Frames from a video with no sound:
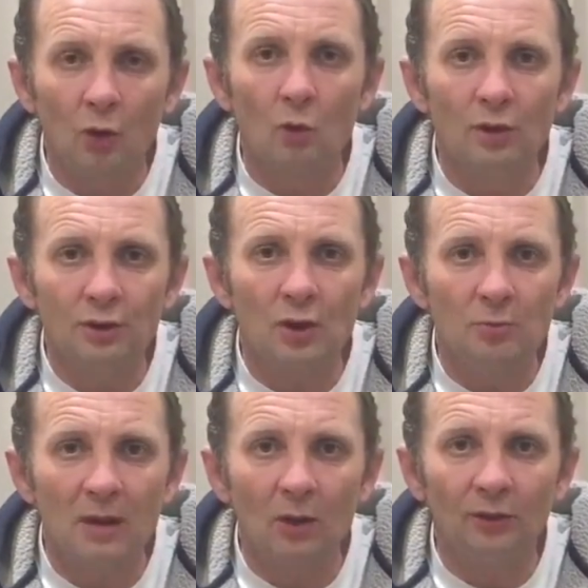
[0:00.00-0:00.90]
all the
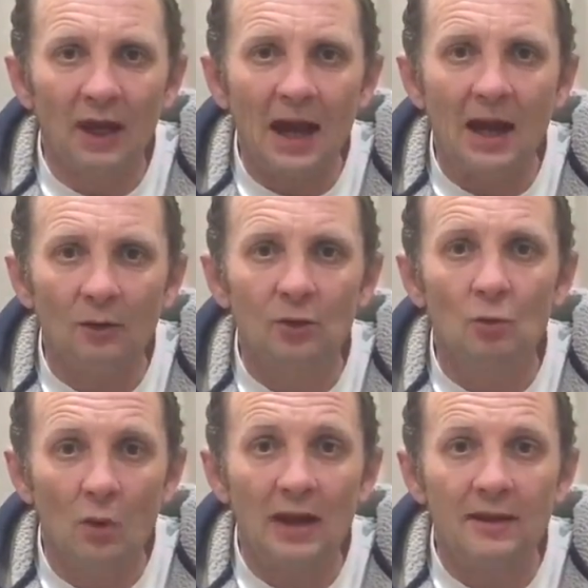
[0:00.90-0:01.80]
new builds out
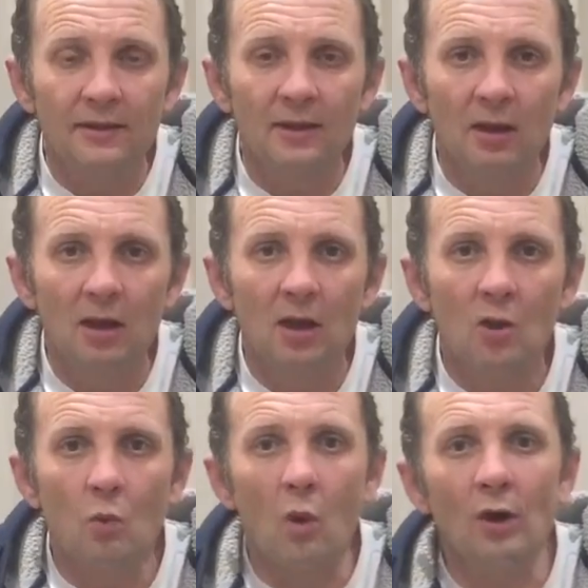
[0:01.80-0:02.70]
with
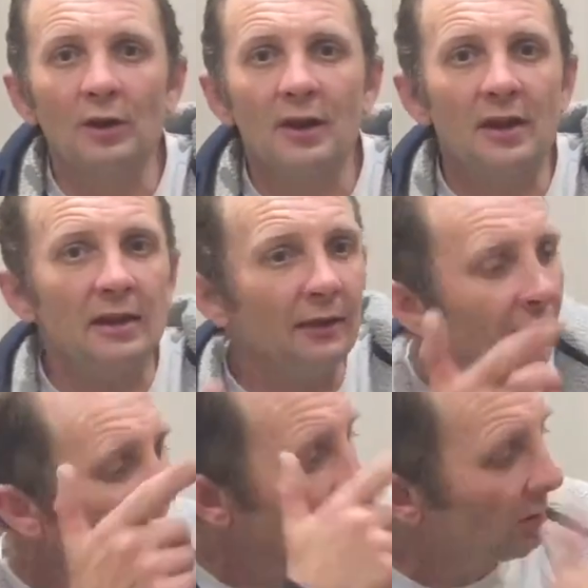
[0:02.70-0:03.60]
one of these.